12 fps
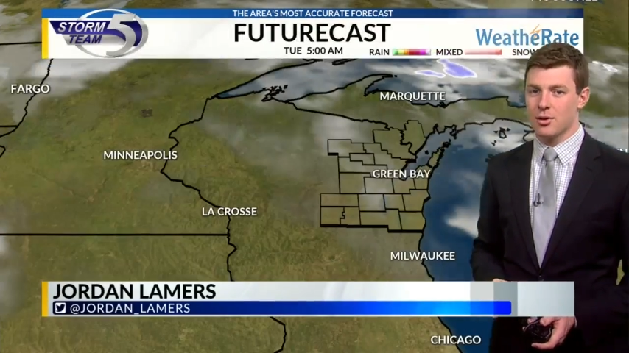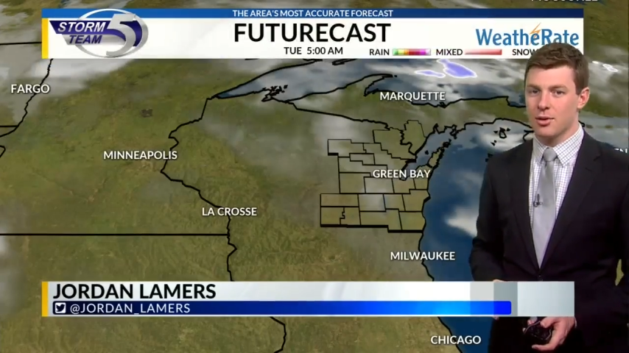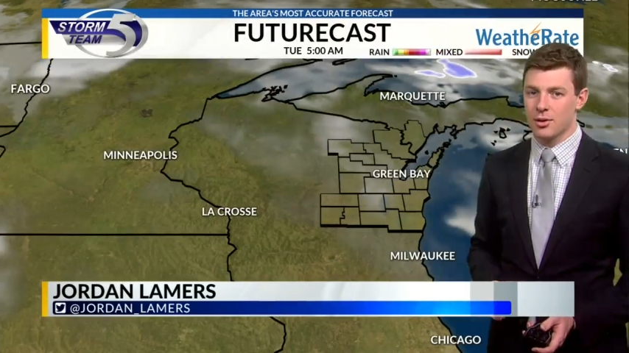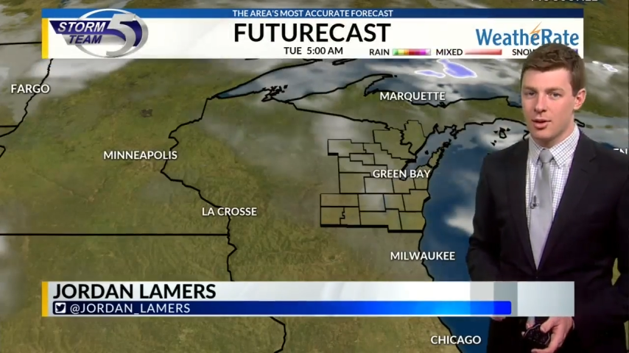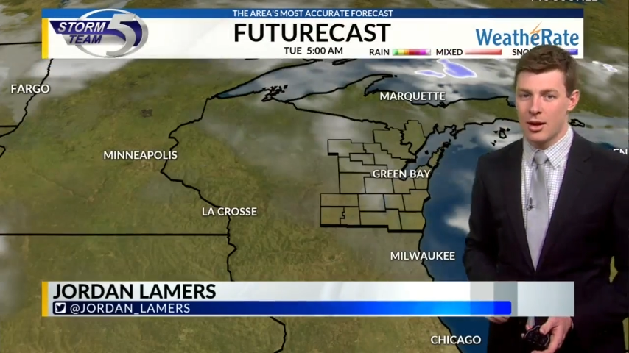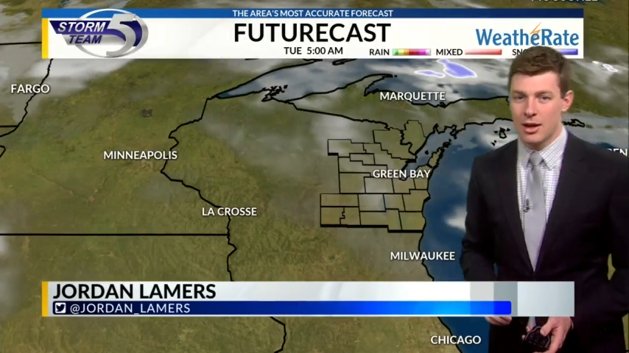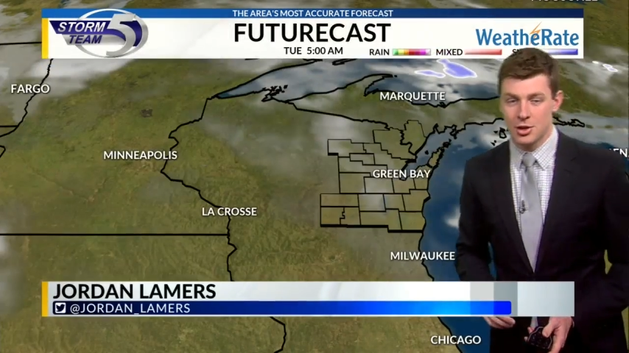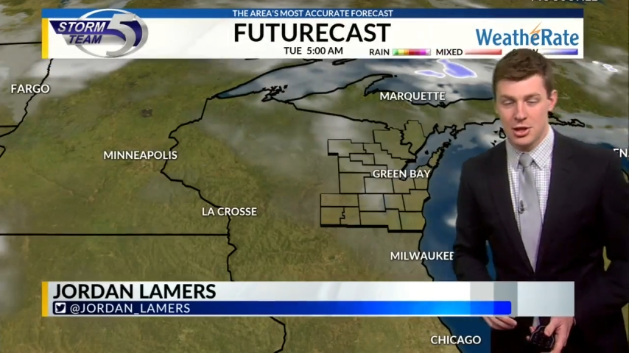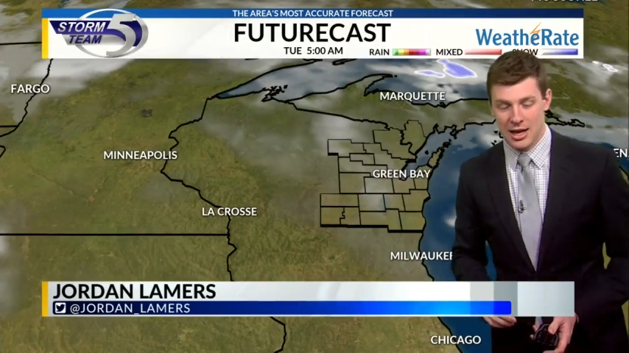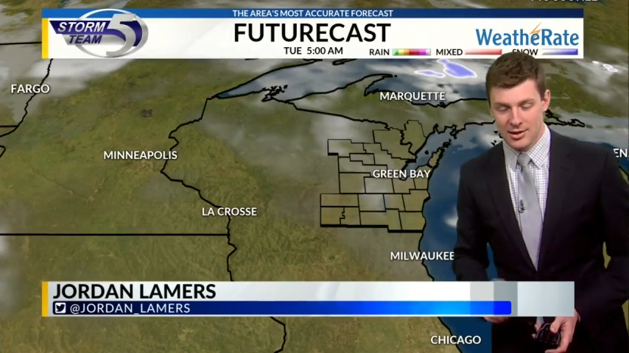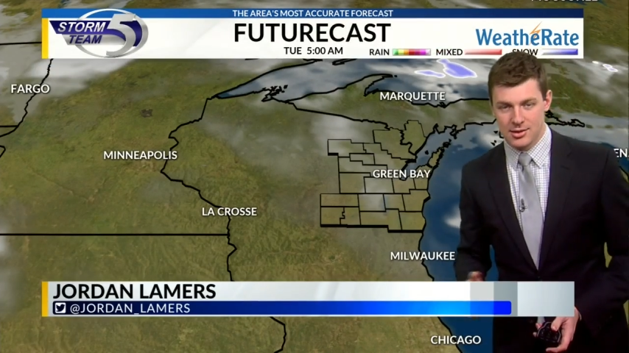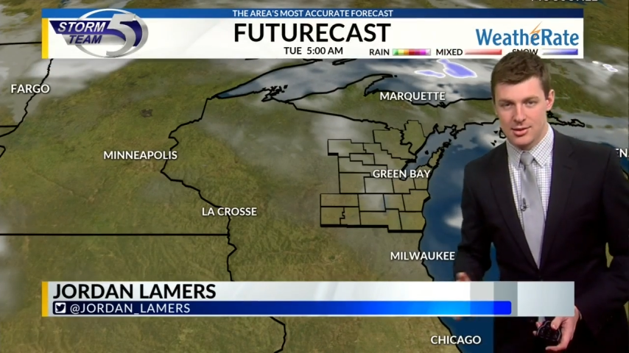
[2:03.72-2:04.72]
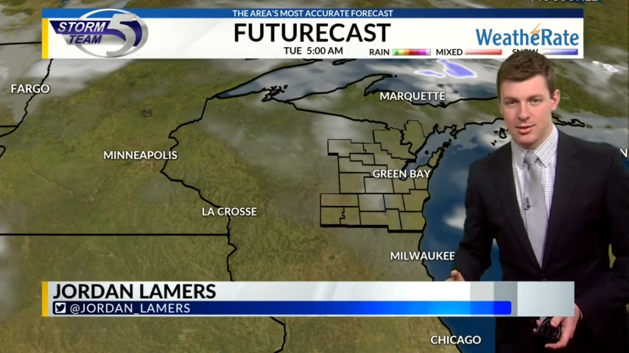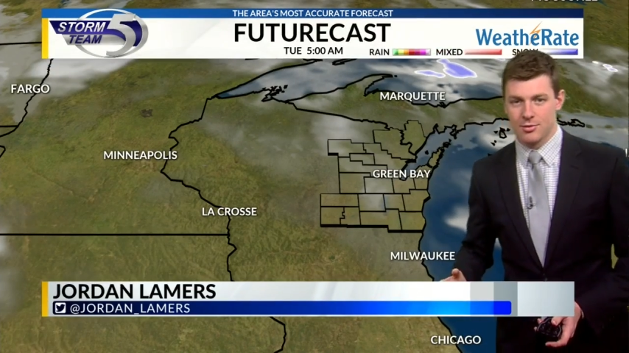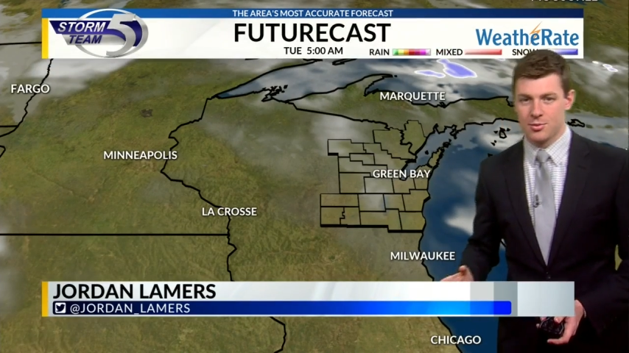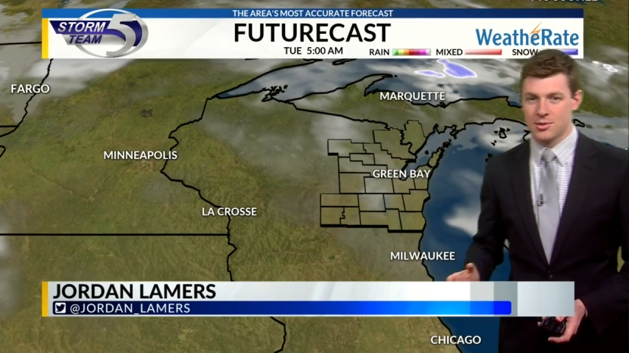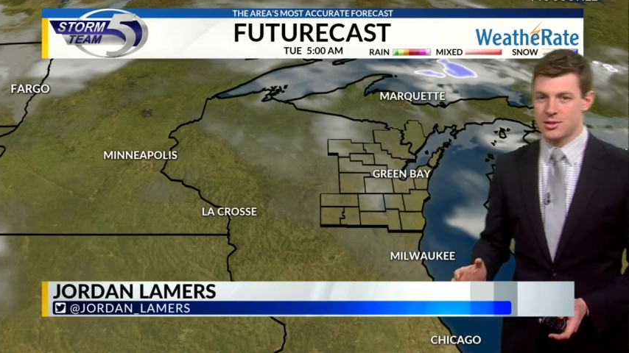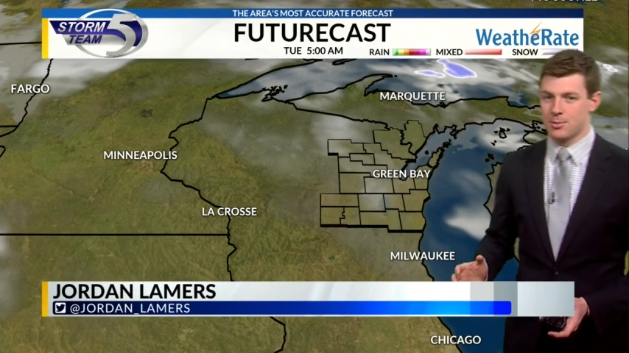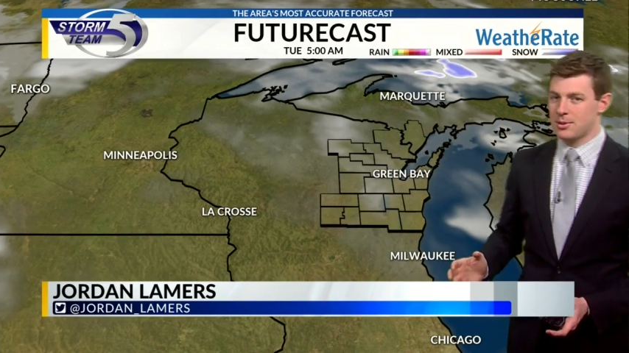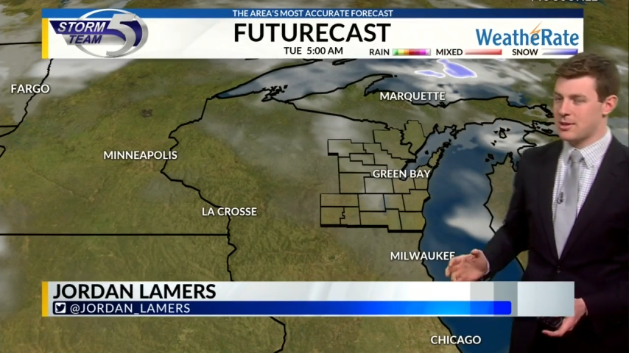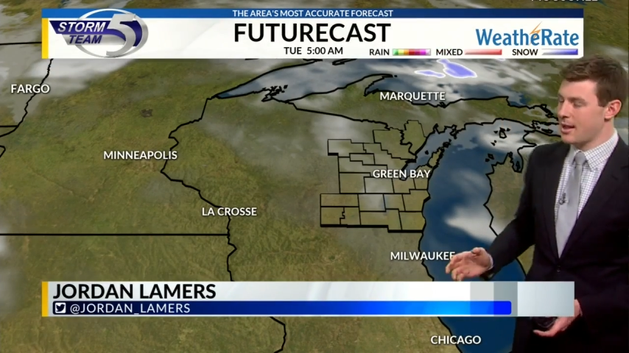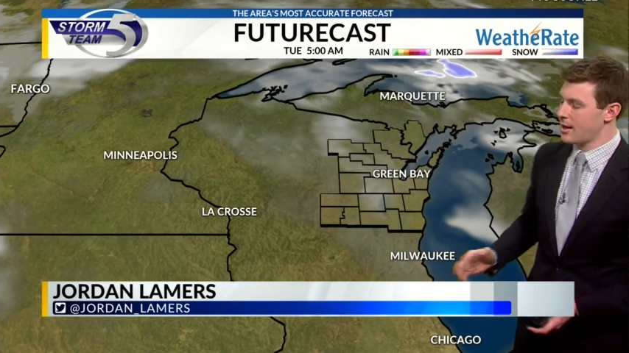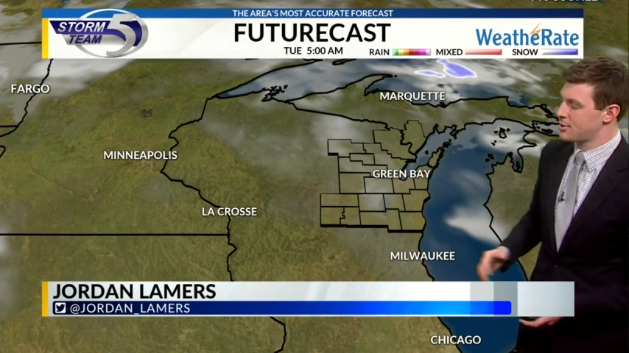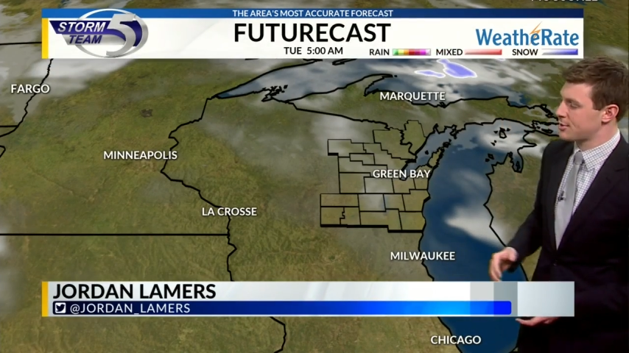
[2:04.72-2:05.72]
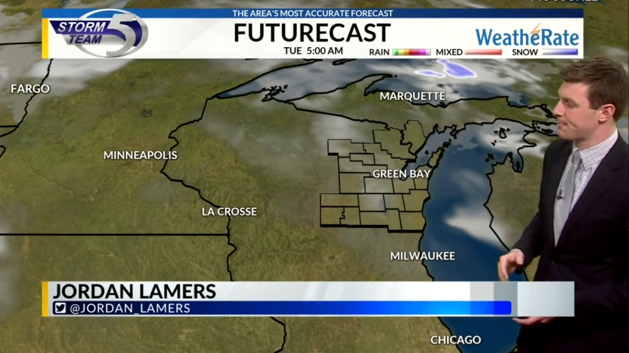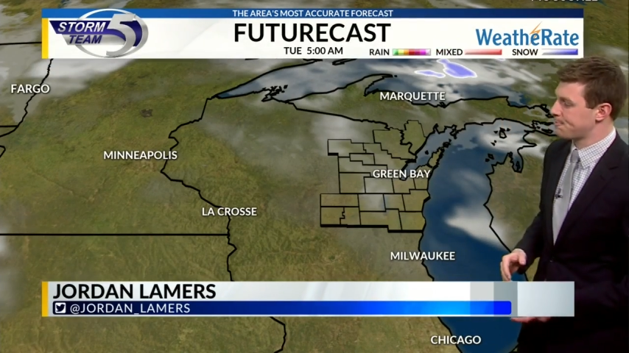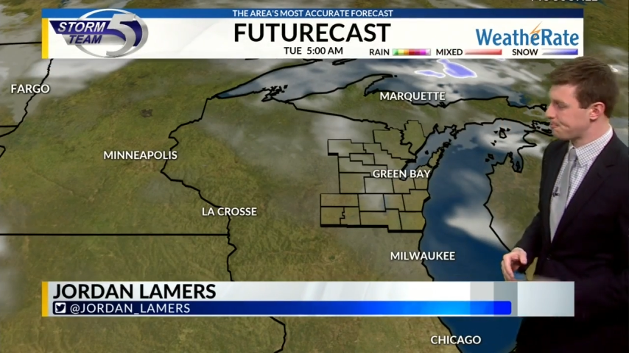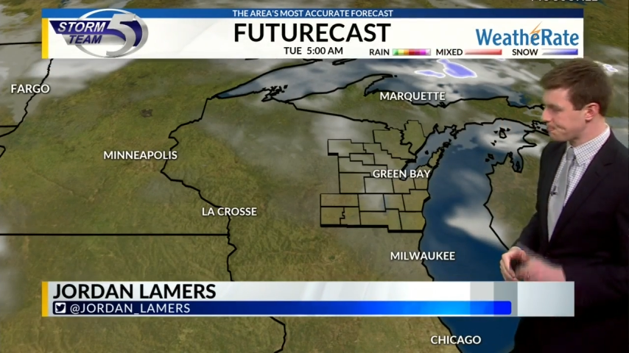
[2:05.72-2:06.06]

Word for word: or chances of precipitation.